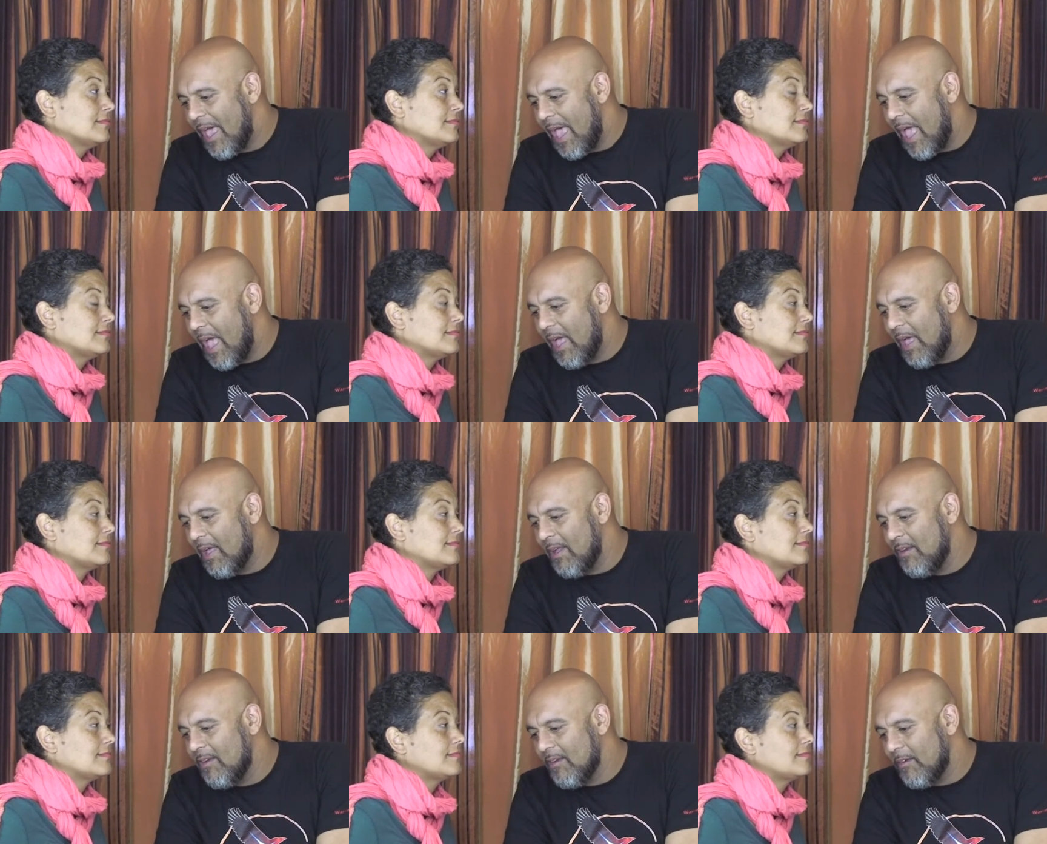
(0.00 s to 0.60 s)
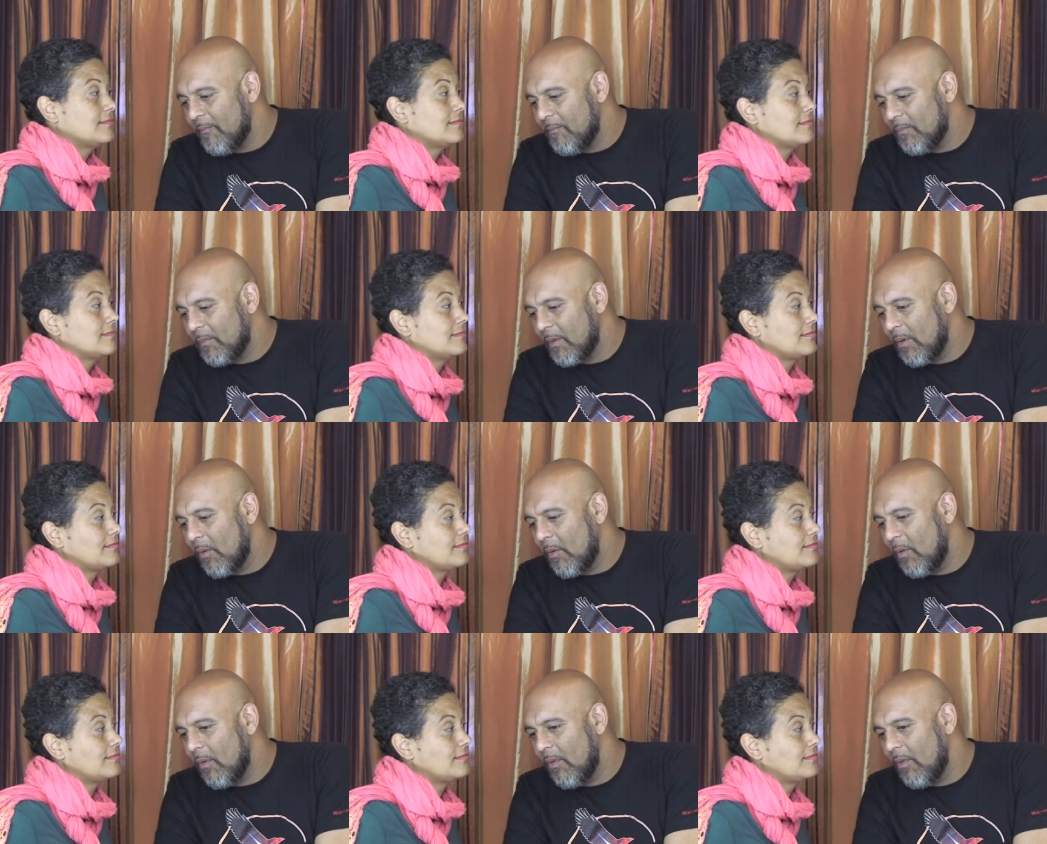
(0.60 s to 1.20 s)
Speaker 1: And
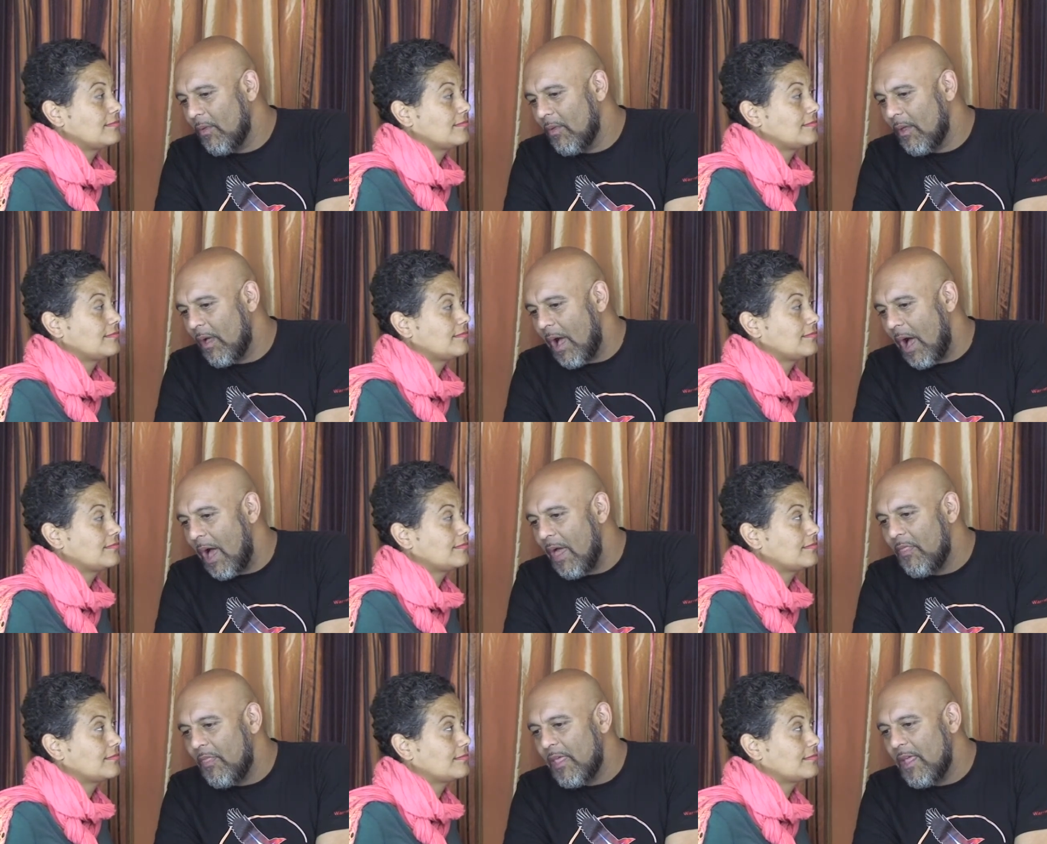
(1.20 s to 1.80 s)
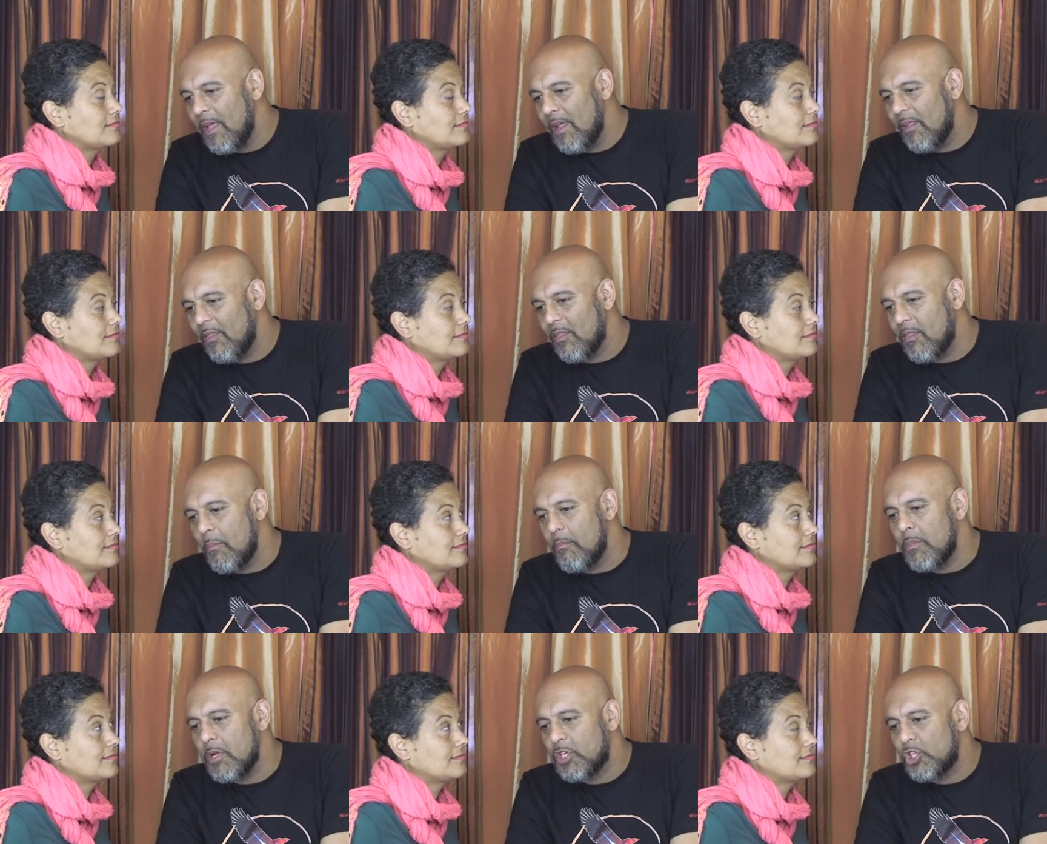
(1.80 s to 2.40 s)
I think
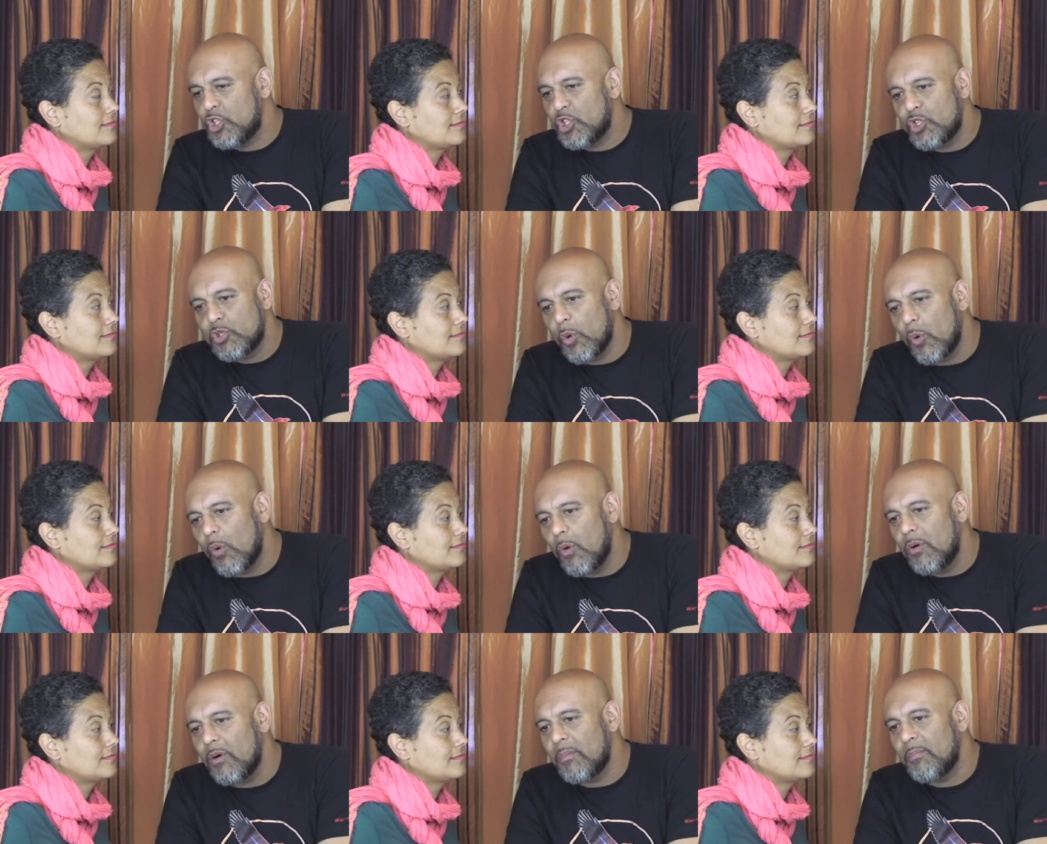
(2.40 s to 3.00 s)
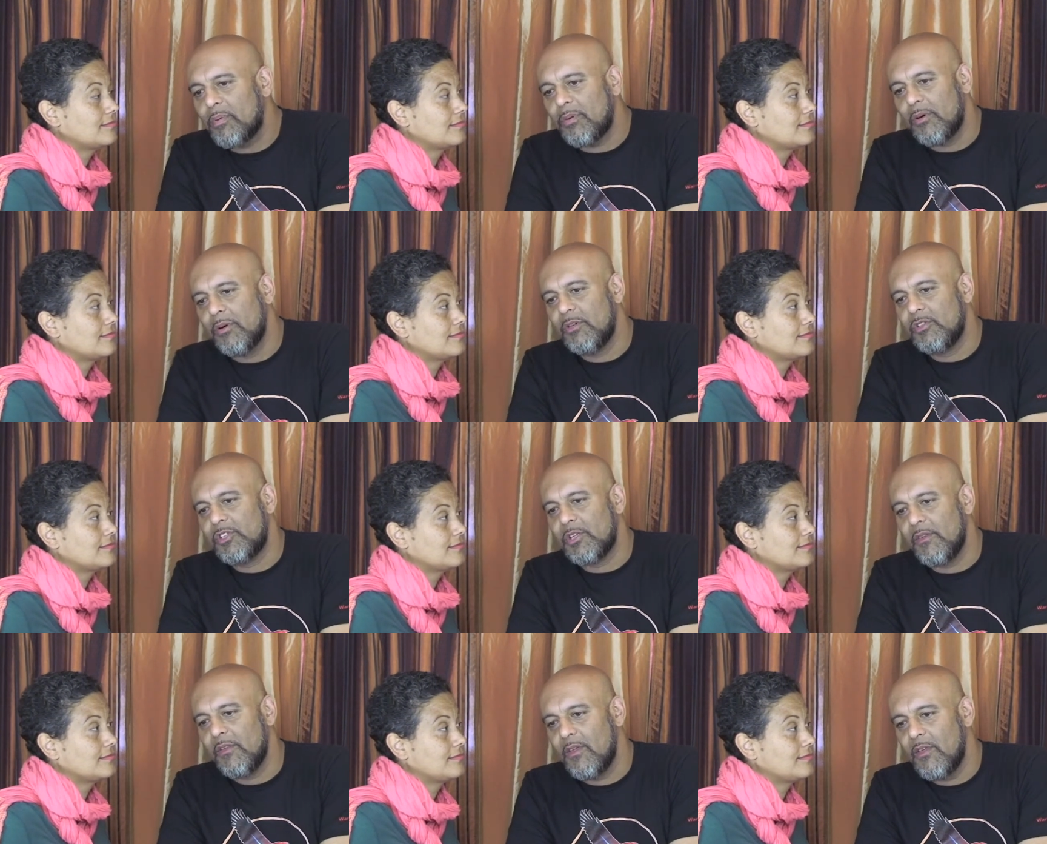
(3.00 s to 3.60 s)
the mature
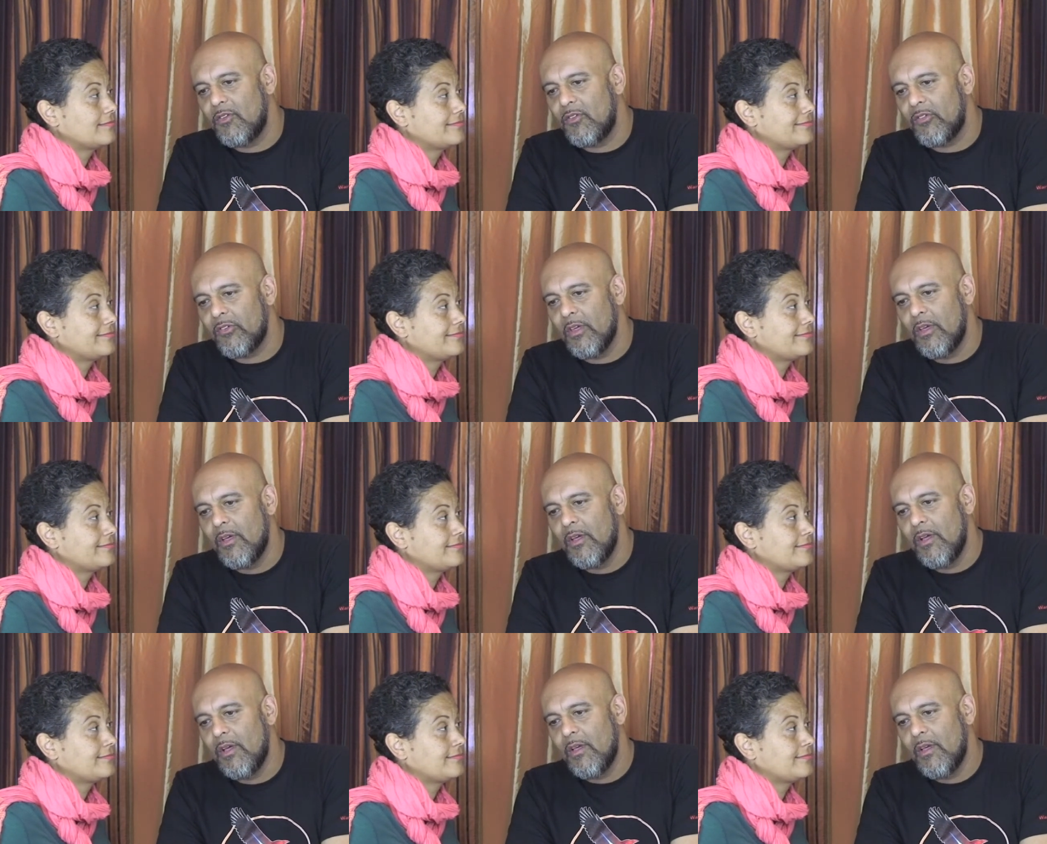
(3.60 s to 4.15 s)
approach in this